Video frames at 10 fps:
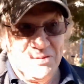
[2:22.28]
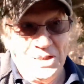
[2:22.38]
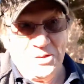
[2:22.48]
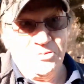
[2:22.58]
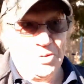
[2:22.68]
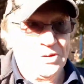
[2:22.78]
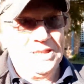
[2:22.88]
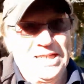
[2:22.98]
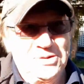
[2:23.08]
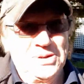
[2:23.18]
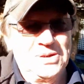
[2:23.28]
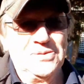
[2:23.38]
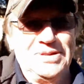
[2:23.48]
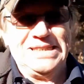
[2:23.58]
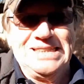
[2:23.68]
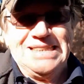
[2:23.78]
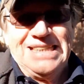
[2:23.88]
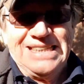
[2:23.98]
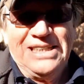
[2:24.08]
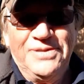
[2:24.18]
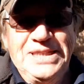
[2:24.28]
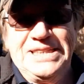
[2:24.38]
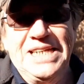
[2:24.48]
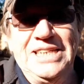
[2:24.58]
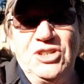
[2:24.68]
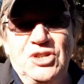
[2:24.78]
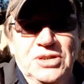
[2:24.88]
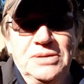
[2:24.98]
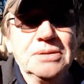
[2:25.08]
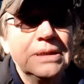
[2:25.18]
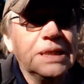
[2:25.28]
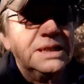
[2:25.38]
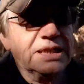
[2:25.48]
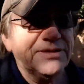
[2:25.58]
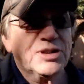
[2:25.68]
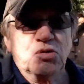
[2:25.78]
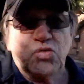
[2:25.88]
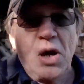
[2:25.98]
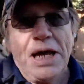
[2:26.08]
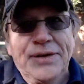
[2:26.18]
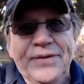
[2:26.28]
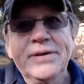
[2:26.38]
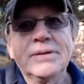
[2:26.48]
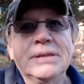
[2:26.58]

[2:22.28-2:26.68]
one off, put the other one on, then give it a tension, give it a run,